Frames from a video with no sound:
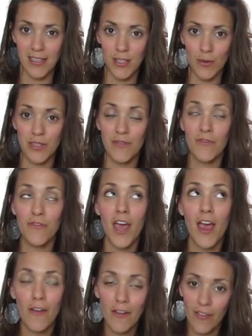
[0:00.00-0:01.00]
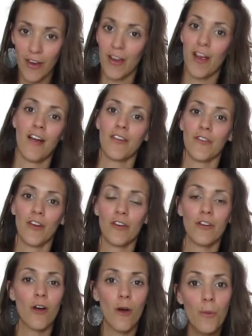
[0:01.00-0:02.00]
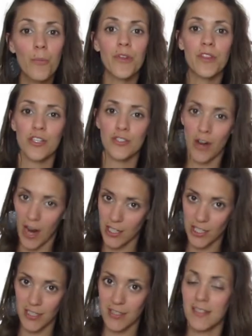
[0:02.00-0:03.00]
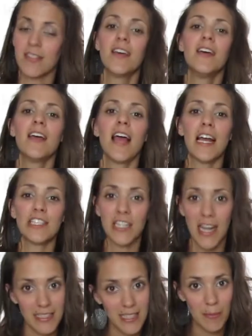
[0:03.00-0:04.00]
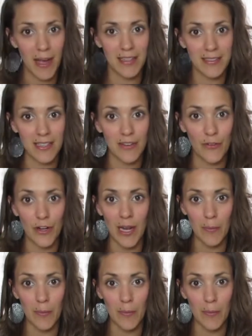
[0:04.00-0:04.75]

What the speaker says: so it's very, very hard for her to cope with contractions, and she ends up asking for an